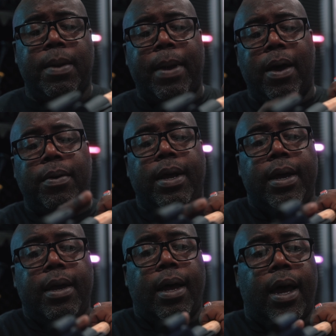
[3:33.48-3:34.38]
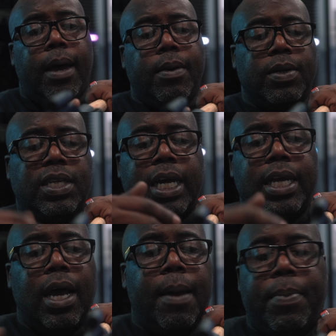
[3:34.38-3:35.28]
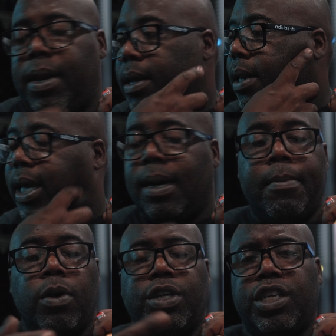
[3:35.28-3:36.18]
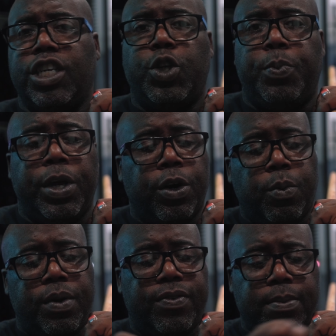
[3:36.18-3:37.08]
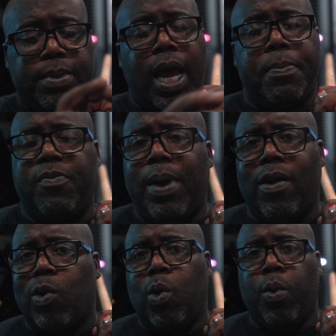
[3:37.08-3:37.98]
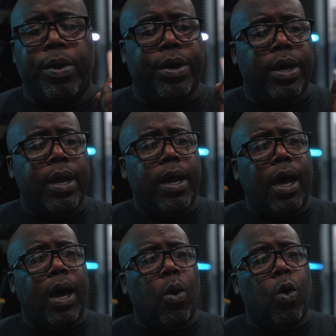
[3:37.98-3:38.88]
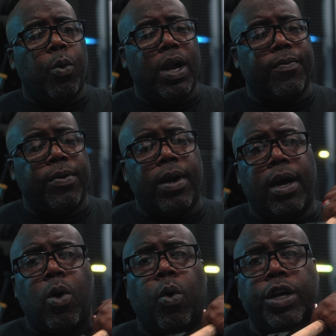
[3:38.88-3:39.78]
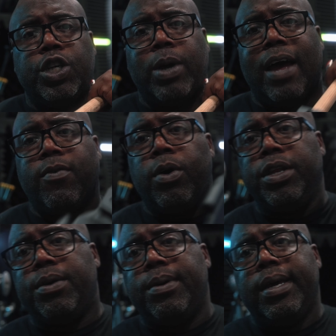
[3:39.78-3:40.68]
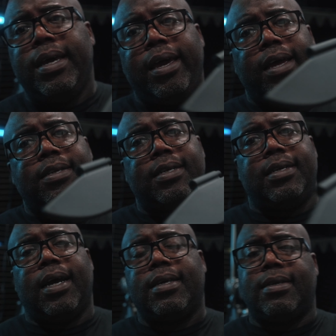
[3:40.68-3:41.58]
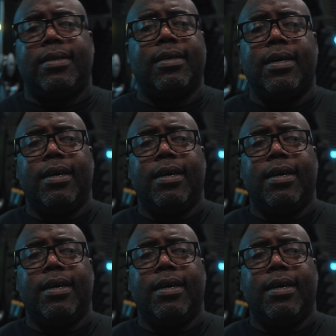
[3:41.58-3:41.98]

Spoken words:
about, setting up like an emergency spear with some type of paracord or whatever cordage you have on you. It's just